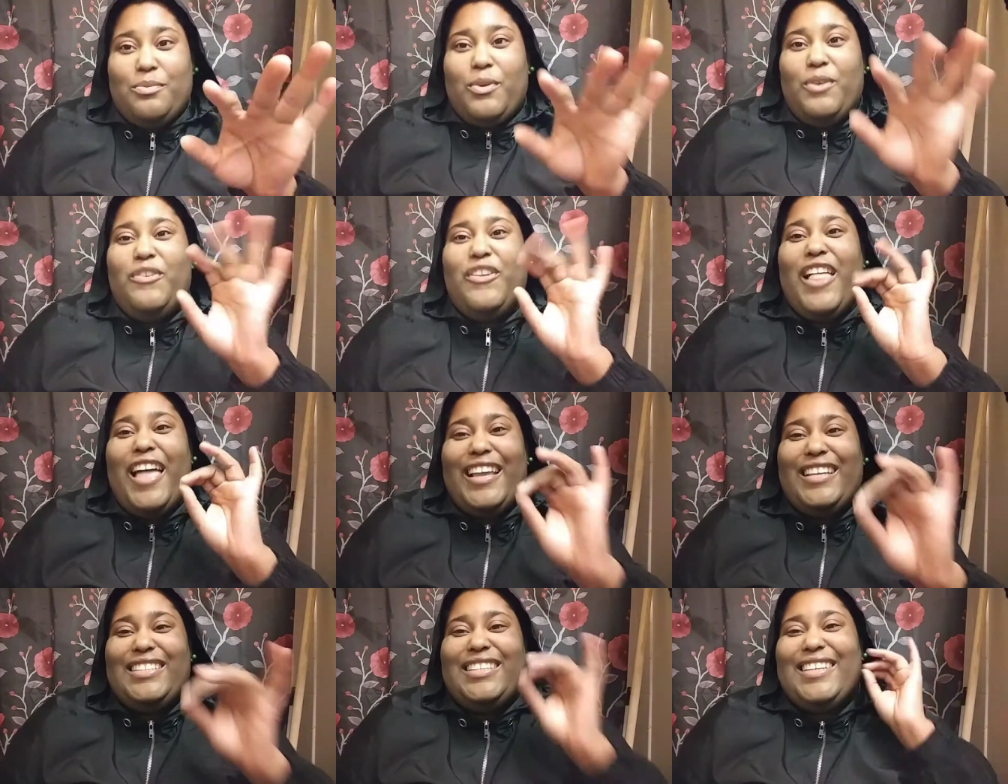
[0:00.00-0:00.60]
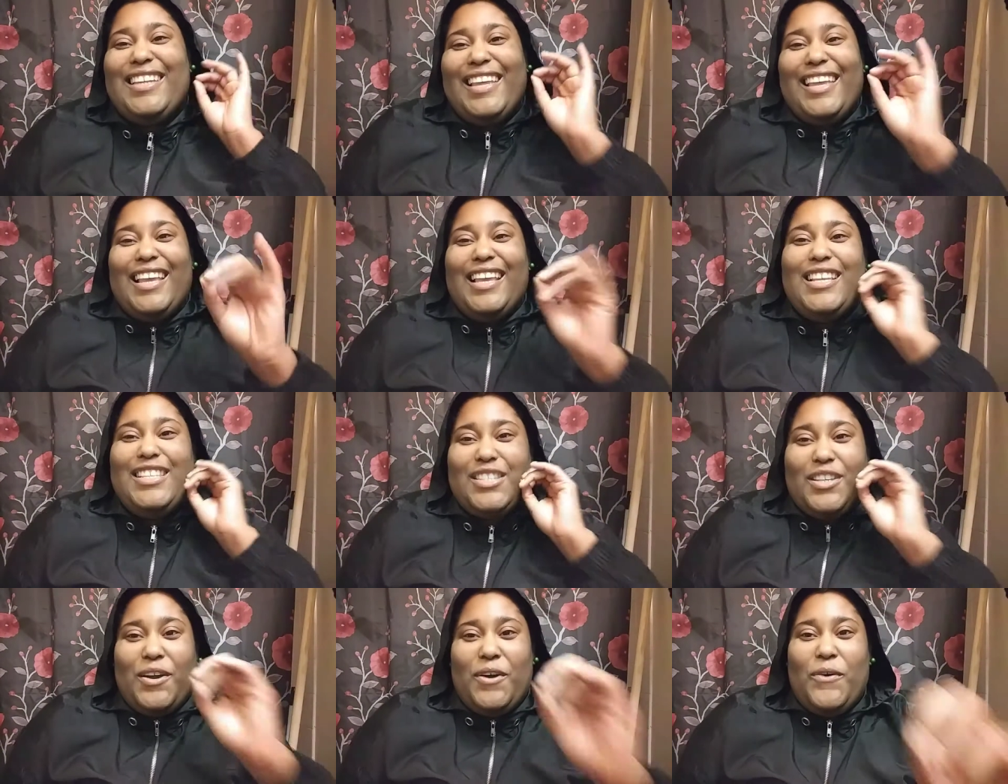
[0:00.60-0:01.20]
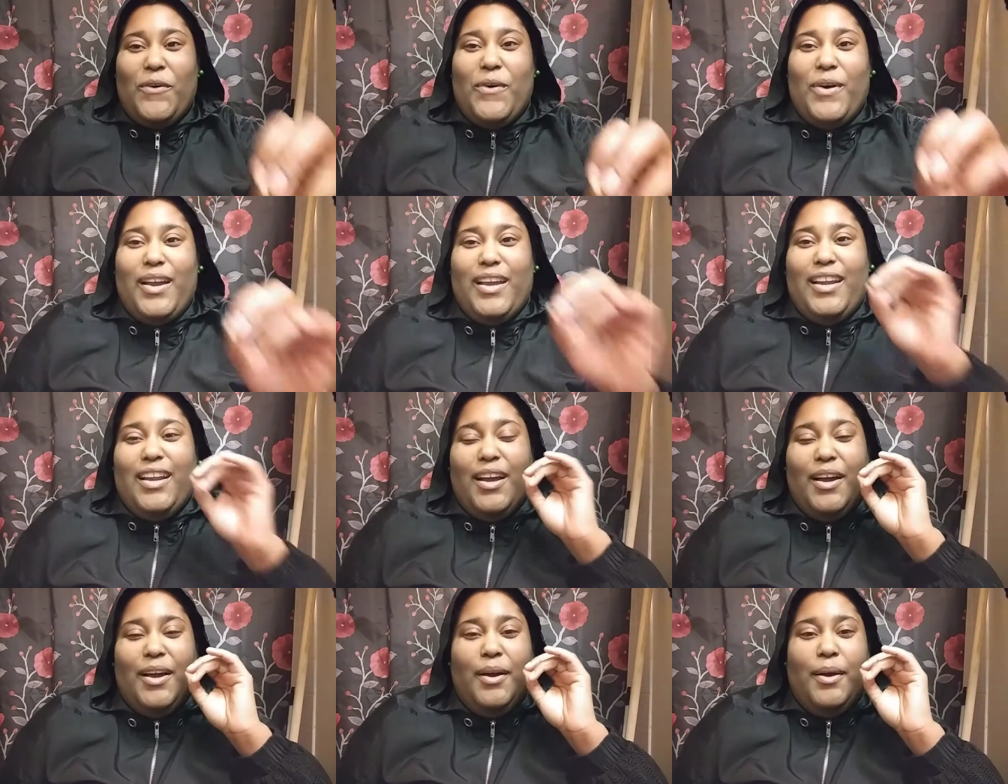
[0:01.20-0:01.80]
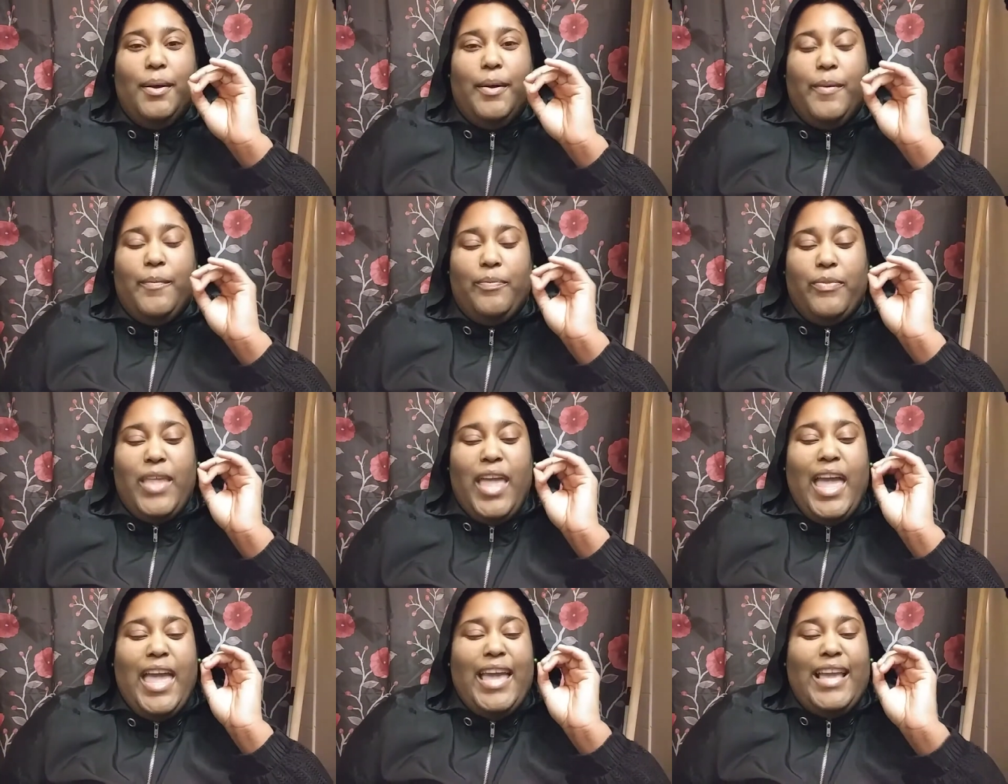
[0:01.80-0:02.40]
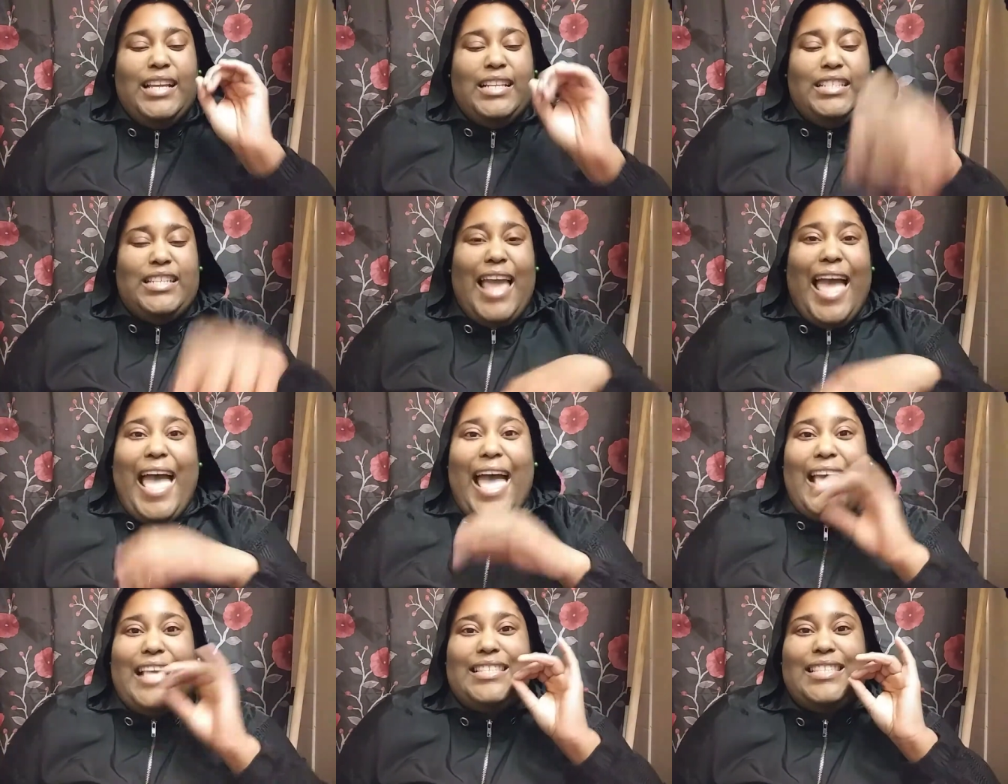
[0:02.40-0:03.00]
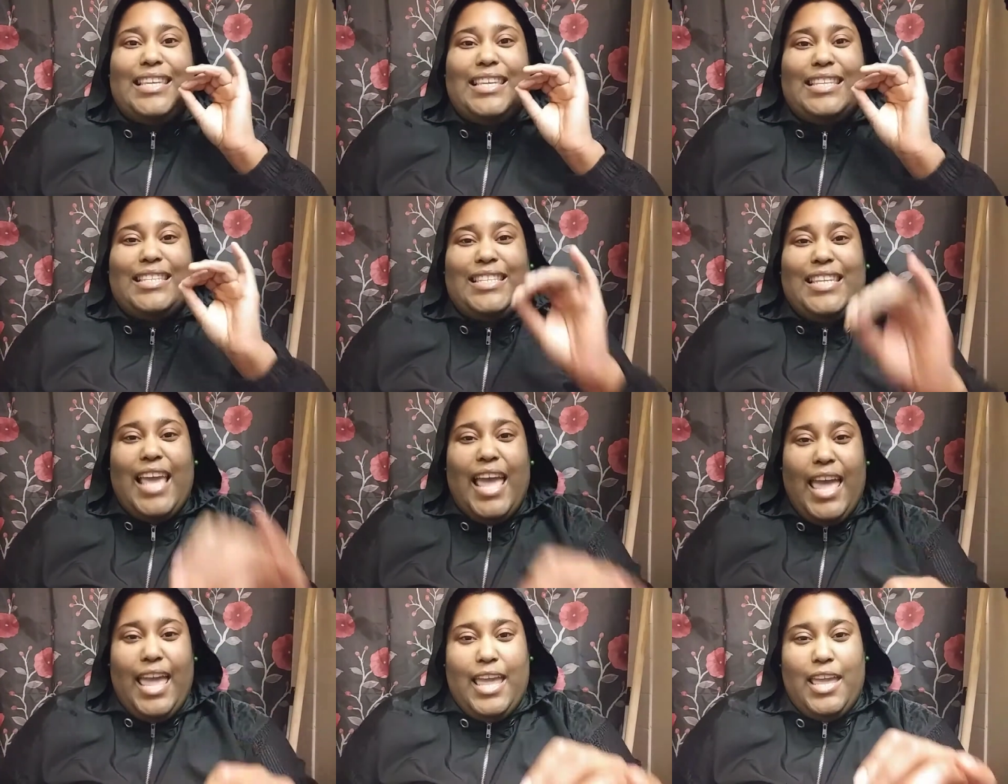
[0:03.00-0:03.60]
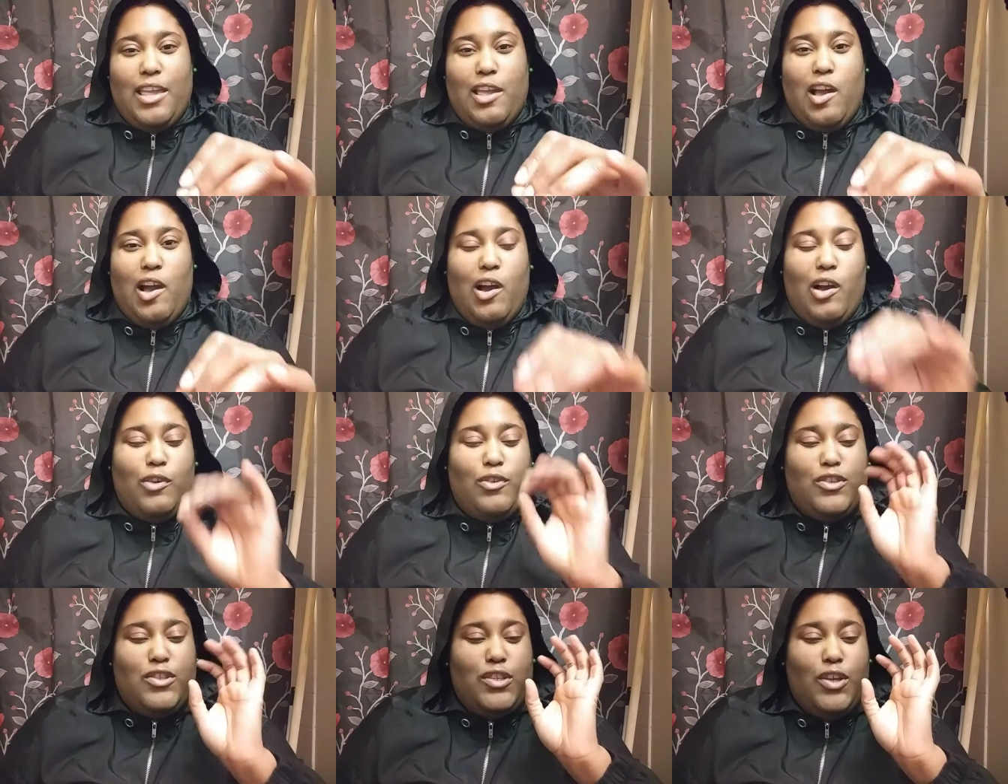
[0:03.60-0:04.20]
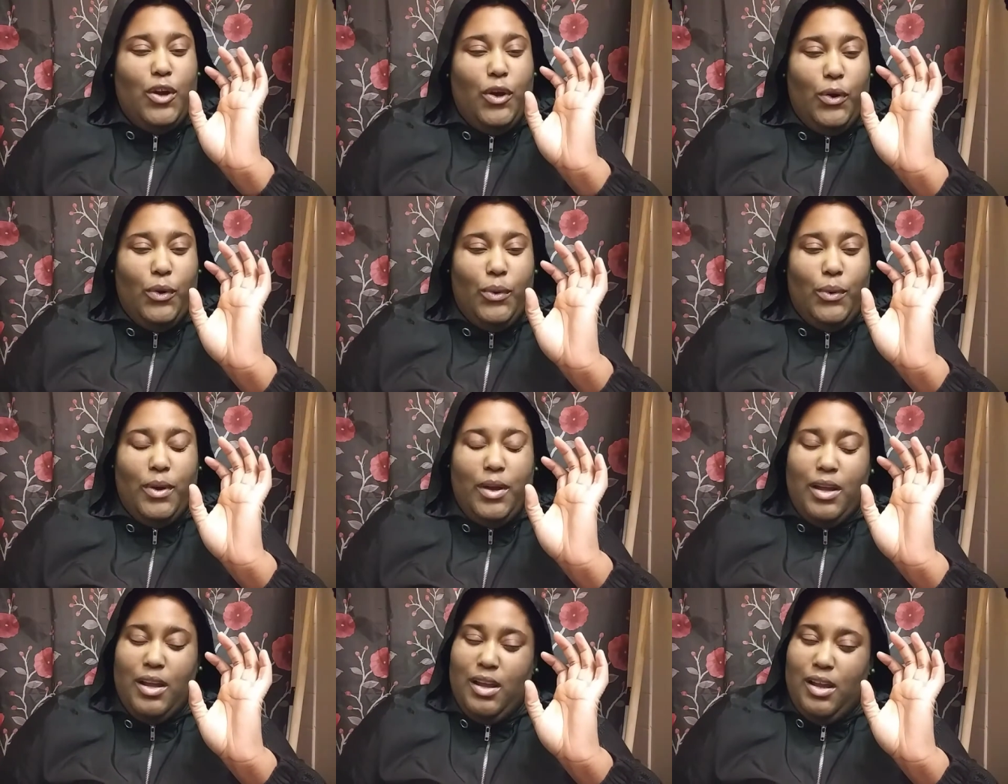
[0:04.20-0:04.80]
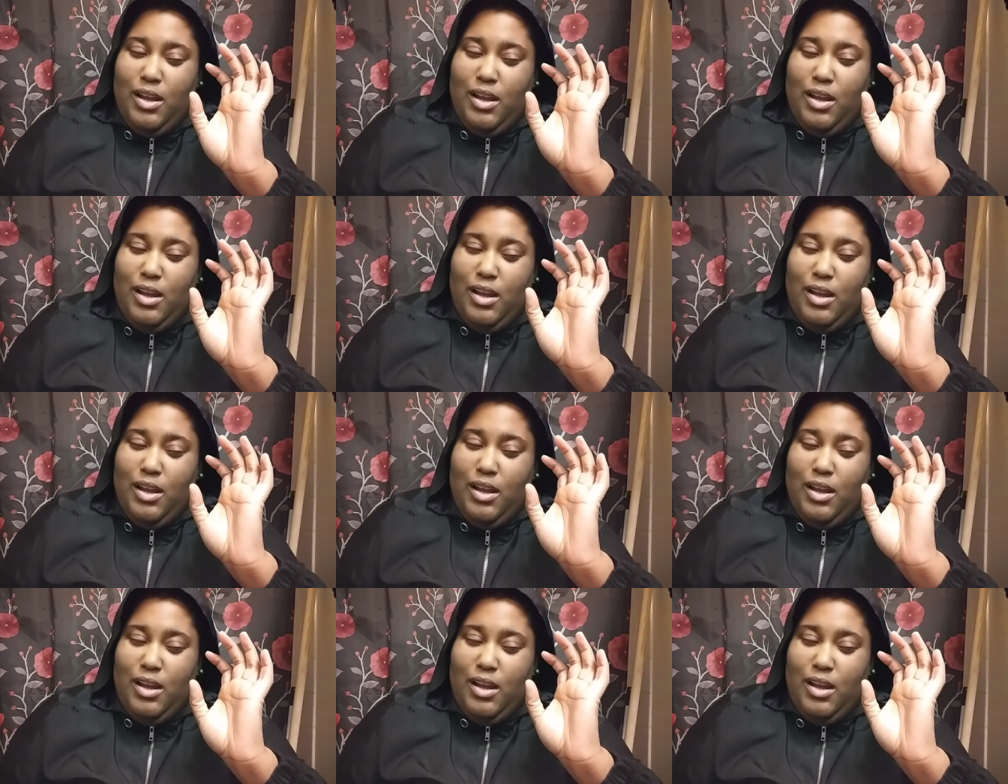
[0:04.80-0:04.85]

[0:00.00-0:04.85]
reflection is on um jazz and tae y'all so